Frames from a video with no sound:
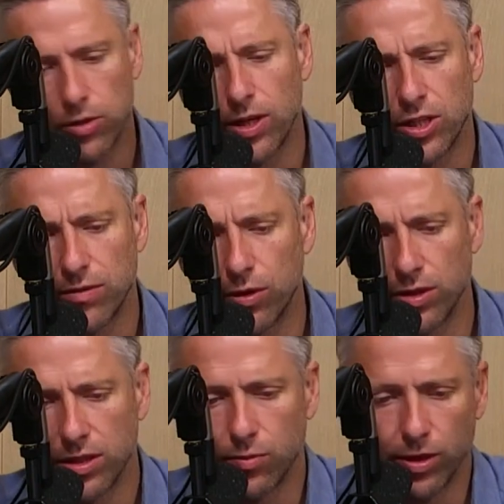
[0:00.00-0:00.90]
So the question, of
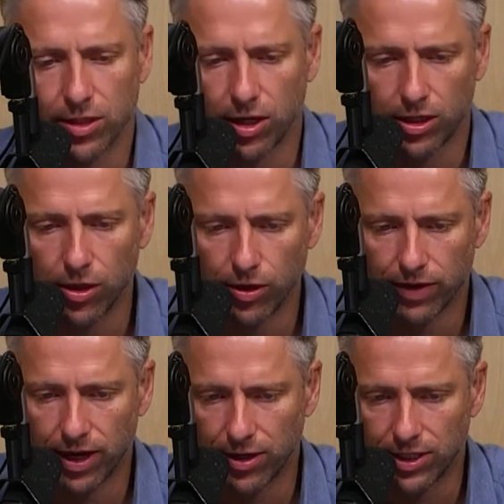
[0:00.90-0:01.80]
course, is, what is our code
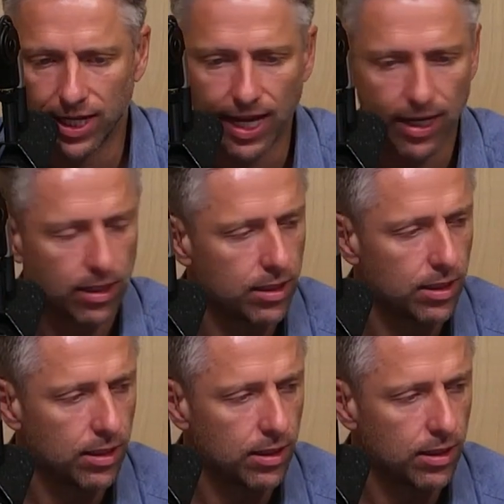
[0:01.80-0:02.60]
of honor today